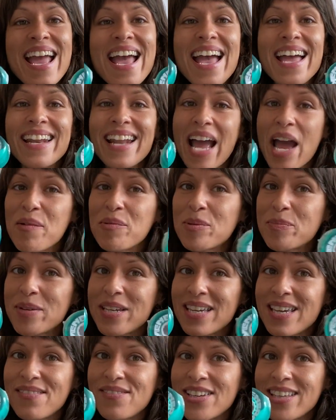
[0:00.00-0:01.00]
And I will be
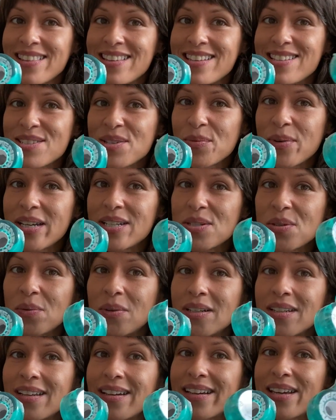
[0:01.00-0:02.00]
giving these away to
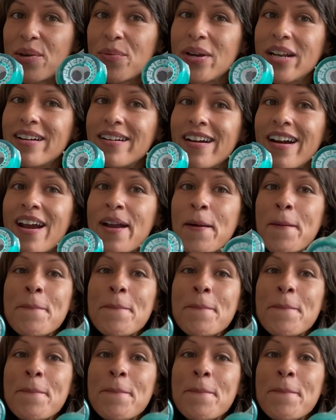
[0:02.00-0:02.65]
one lucky winner.